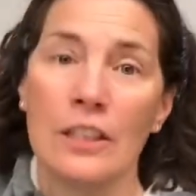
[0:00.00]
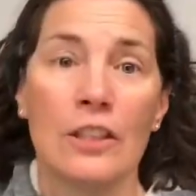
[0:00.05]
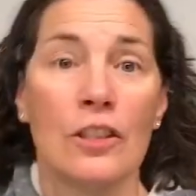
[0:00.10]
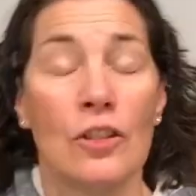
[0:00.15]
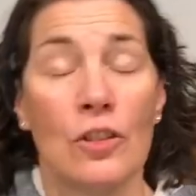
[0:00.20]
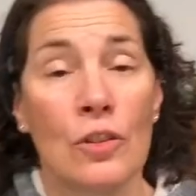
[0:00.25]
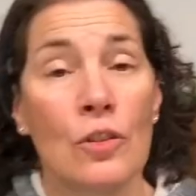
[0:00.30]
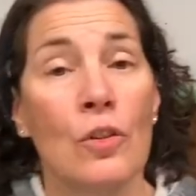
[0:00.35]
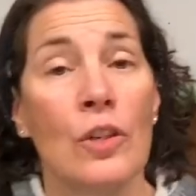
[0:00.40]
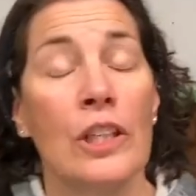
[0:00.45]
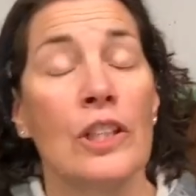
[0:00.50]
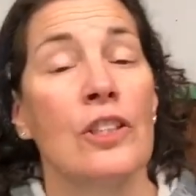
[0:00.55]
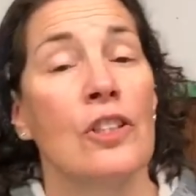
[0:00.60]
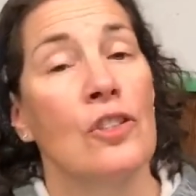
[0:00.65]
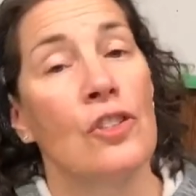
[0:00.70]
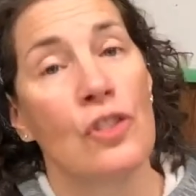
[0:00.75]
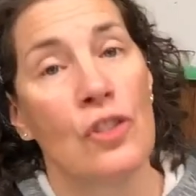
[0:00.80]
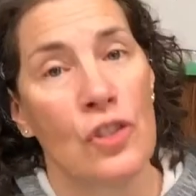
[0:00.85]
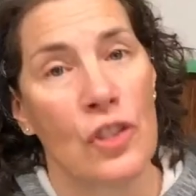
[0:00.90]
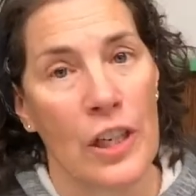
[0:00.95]
you're going to
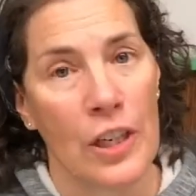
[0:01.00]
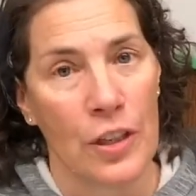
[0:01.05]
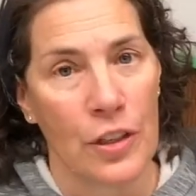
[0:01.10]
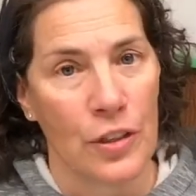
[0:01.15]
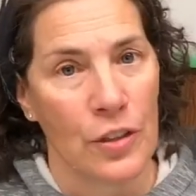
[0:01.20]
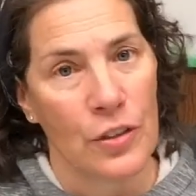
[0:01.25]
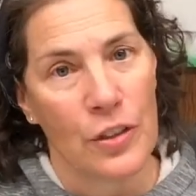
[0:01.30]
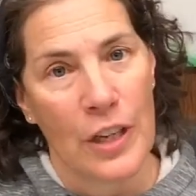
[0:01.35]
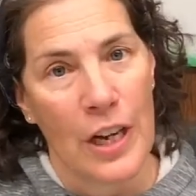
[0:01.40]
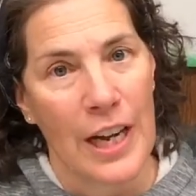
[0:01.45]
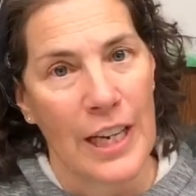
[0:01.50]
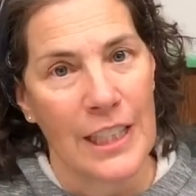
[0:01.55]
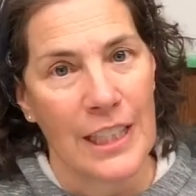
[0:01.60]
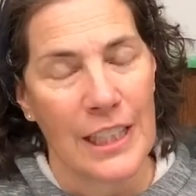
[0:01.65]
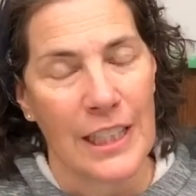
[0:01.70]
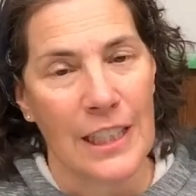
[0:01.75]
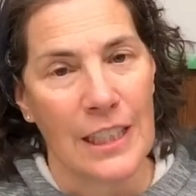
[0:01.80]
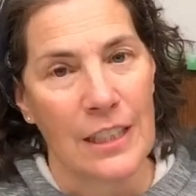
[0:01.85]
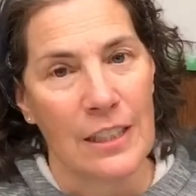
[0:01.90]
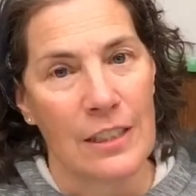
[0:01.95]
share your
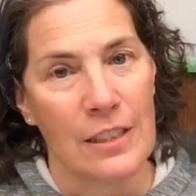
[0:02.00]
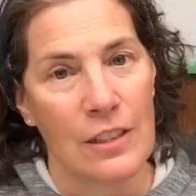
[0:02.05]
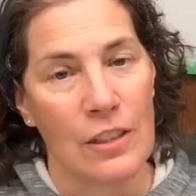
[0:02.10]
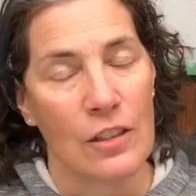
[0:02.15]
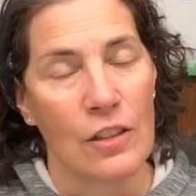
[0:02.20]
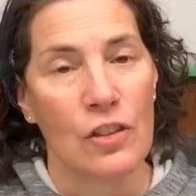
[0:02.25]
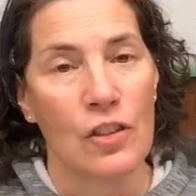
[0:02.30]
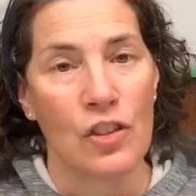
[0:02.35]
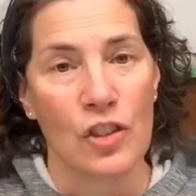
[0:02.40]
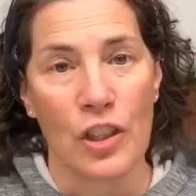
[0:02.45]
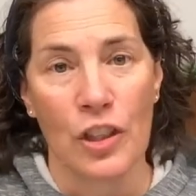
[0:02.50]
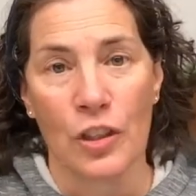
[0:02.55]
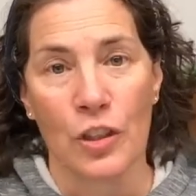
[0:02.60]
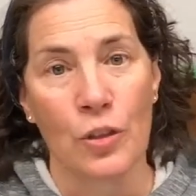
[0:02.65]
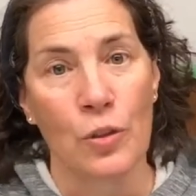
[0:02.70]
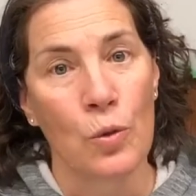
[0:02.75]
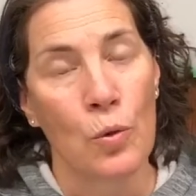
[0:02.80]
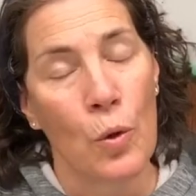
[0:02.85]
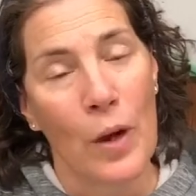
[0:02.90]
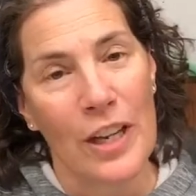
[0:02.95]
ideas, share your
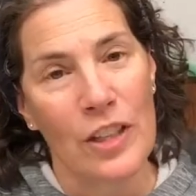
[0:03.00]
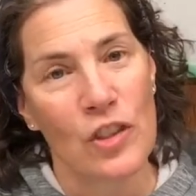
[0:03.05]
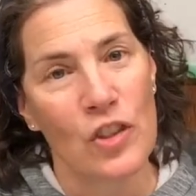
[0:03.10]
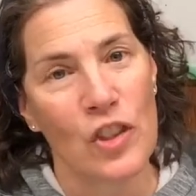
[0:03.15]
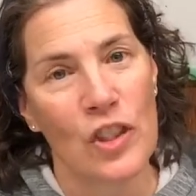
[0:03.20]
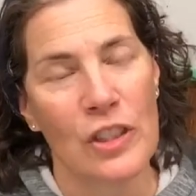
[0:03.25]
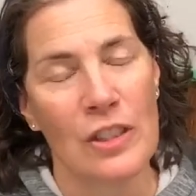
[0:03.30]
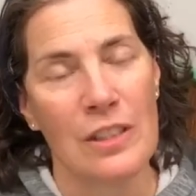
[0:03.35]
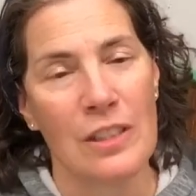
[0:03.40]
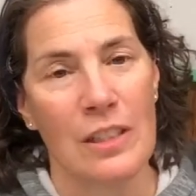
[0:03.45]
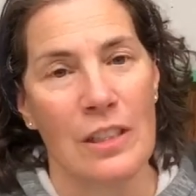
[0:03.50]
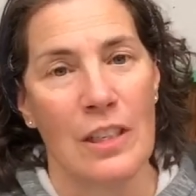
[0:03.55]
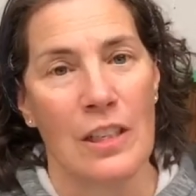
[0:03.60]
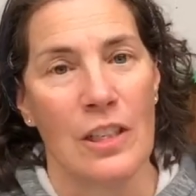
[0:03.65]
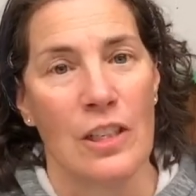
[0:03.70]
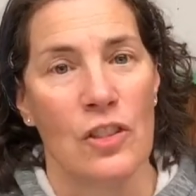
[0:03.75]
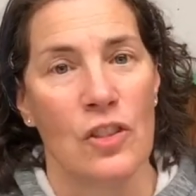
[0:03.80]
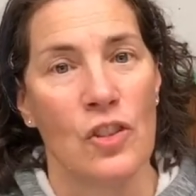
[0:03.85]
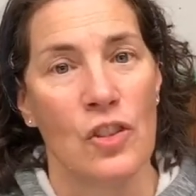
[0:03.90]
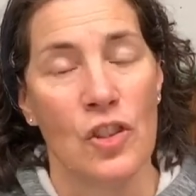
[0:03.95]
questions,
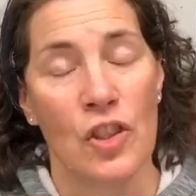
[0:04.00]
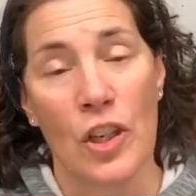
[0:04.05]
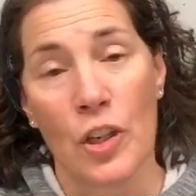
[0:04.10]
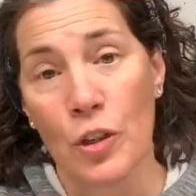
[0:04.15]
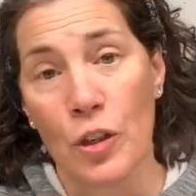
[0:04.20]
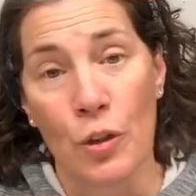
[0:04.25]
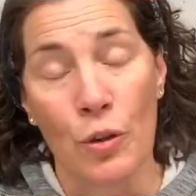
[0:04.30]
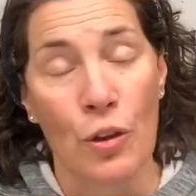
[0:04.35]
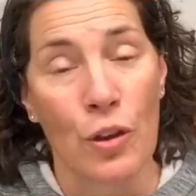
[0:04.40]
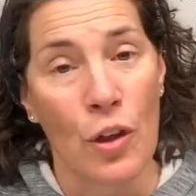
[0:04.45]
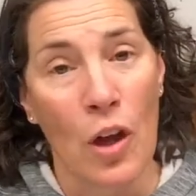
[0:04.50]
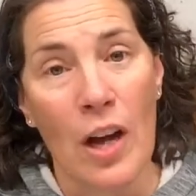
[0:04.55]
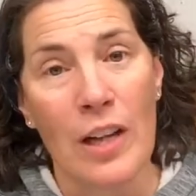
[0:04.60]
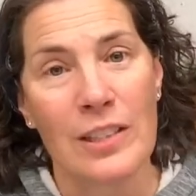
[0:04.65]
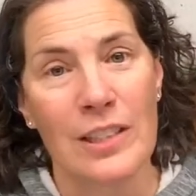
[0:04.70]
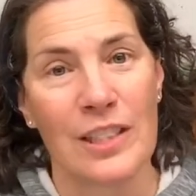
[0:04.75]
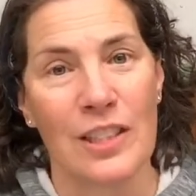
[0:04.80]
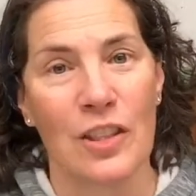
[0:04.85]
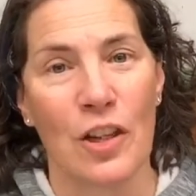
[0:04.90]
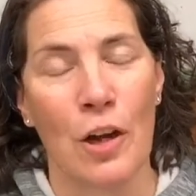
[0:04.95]
share your
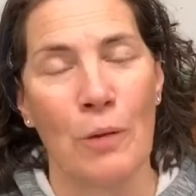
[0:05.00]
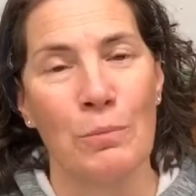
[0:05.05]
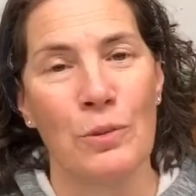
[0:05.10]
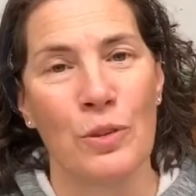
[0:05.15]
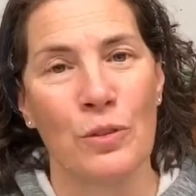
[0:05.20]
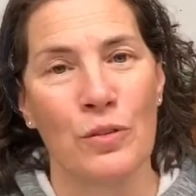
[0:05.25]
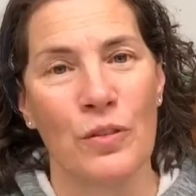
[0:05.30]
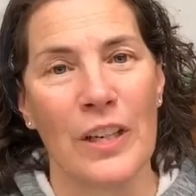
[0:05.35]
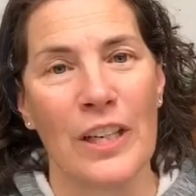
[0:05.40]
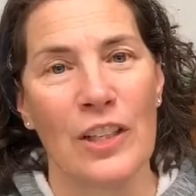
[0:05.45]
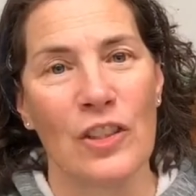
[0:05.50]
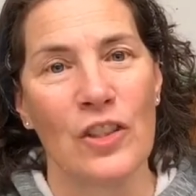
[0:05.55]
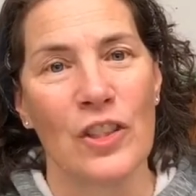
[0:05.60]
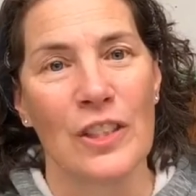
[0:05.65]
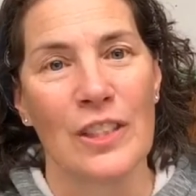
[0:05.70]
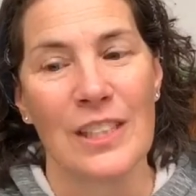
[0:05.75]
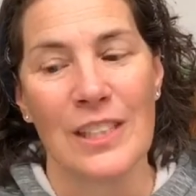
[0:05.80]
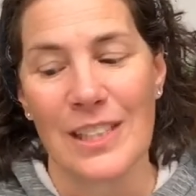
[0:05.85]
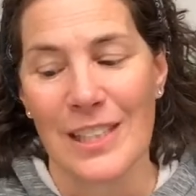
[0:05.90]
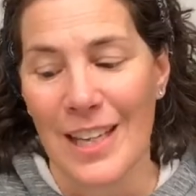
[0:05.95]
thoughts and
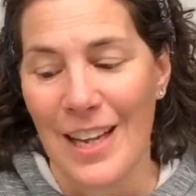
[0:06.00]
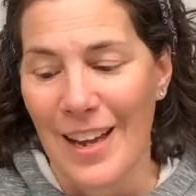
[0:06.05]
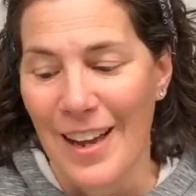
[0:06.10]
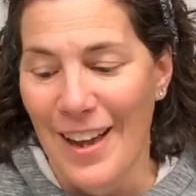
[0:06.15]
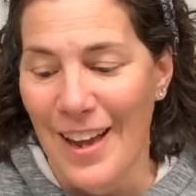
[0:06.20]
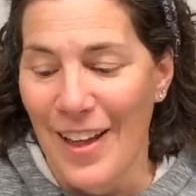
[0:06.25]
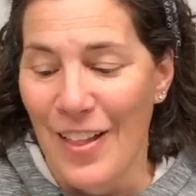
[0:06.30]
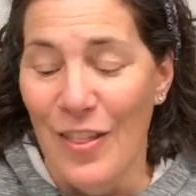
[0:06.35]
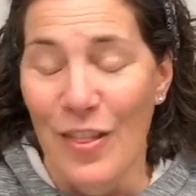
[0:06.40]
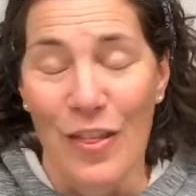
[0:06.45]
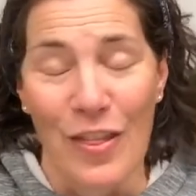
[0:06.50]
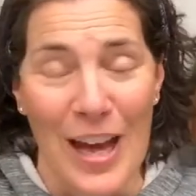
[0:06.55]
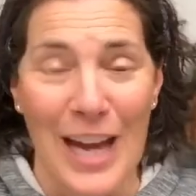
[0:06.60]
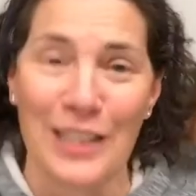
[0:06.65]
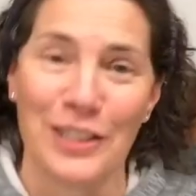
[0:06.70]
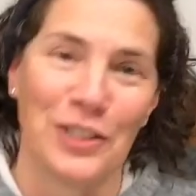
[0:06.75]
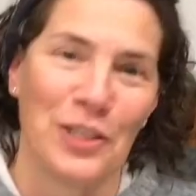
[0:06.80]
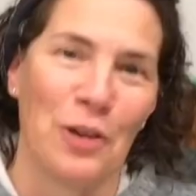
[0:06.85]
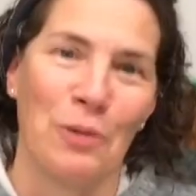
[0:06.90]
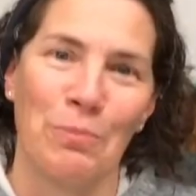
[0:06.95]
observations.
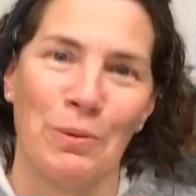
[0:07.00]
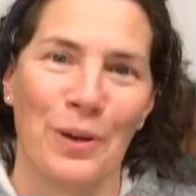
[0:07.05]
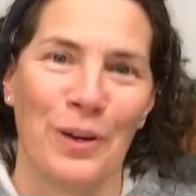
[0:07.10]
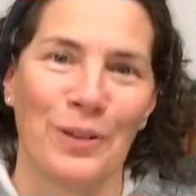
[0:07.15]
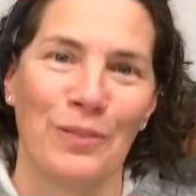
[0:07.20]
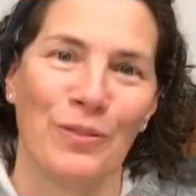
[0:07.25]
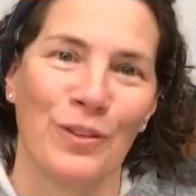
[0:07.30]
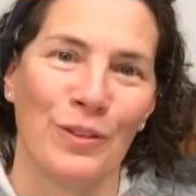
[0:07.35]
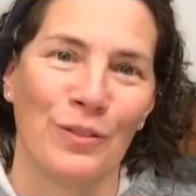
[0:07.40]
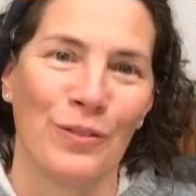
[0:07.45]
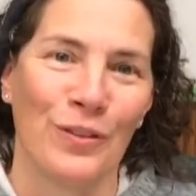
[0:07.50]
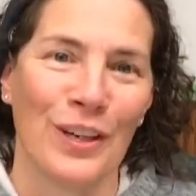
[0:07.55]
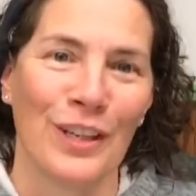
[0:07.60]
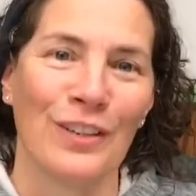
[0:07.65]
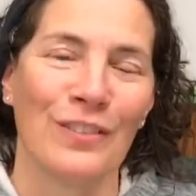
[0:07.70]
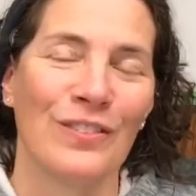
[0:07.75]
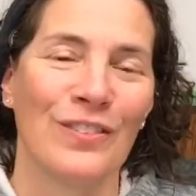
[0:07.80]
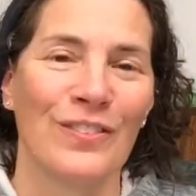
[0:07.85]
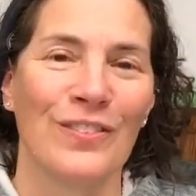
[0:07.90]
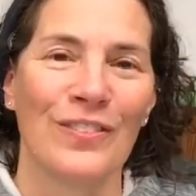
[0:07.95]
That's all part of the fun
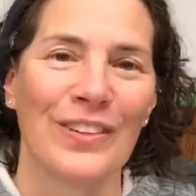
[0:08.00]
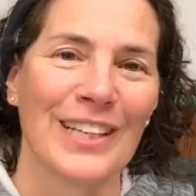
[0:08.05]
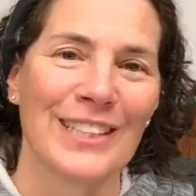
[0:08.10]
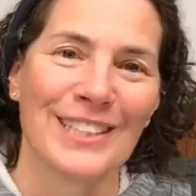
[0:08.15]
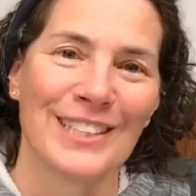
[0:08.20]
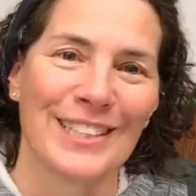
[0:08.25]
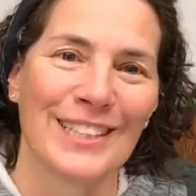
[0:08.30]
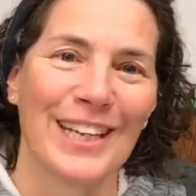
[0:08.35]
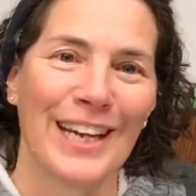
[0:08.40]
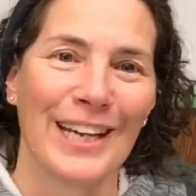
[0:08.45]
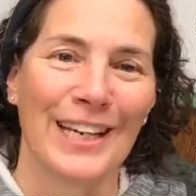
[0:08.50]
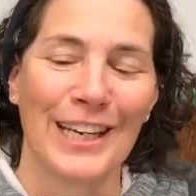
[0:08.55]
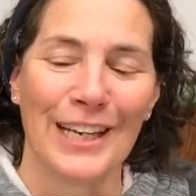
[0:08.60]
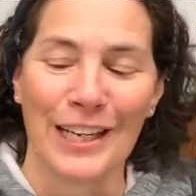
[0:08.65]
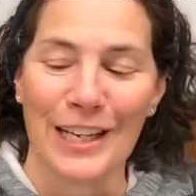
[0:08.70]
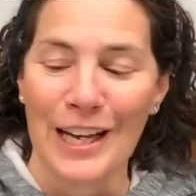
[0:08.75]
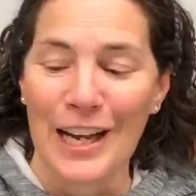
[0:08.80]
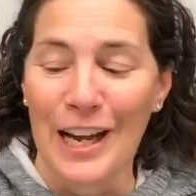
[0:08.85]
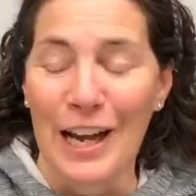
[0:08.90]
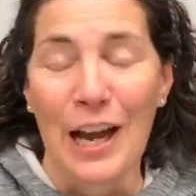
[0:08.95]
of investigating
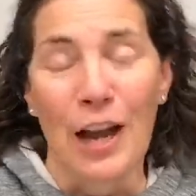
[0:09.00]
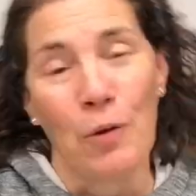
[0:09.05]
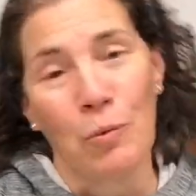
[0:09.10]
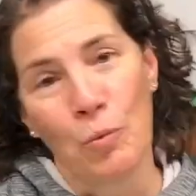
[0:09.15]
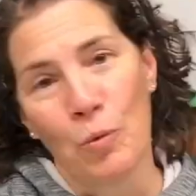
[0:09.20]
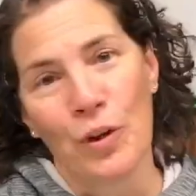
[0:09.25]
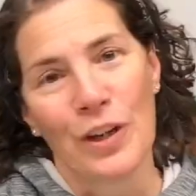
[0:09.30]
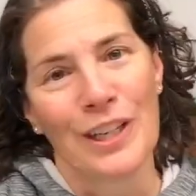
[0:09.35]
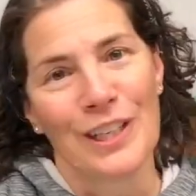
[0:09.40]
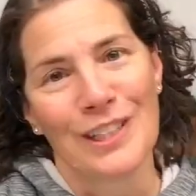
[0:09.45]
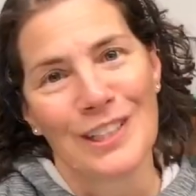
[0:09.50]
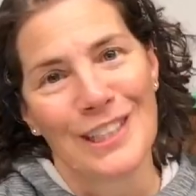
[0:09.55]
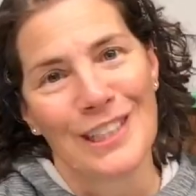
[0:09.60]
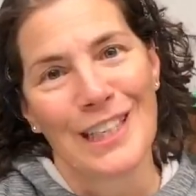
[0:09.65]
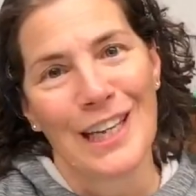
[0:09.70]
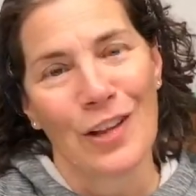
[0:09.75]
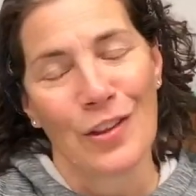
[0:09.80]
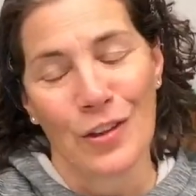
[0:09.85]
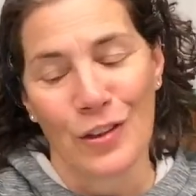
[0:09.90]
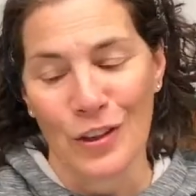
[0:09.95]
and working
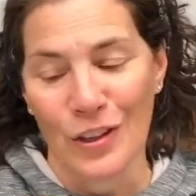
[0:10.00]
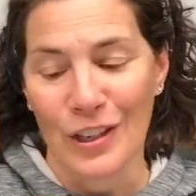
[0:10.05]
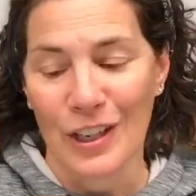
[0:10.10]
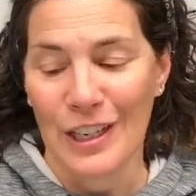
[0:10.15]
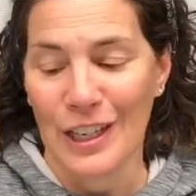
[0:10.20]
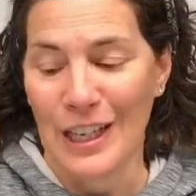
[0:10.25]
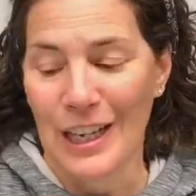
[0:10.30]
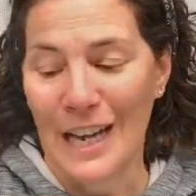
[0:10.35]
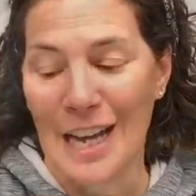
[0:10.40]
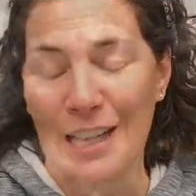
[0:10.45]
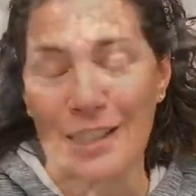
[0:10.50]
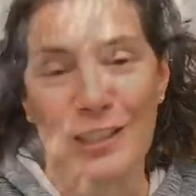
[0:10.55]
together as a